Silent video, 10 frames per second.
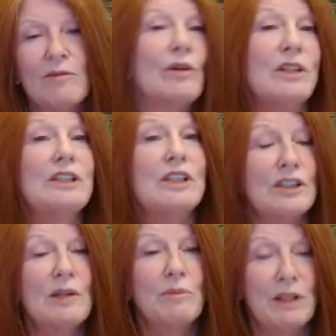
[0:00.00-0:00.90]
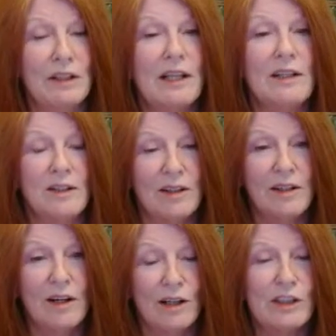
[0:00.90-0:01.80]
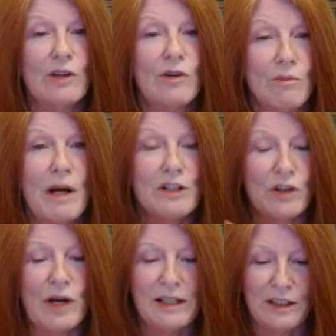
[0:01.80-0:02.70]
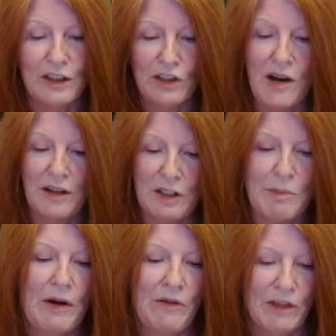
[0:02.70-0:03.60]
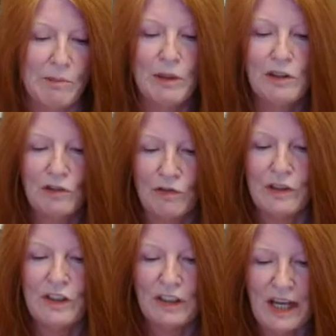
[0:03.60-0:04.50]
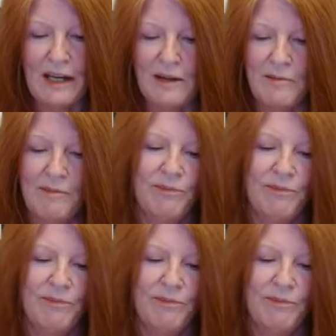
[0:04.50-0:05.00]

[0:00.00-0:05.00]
Well, this is something that also Maitreya has talked about, the blissful state.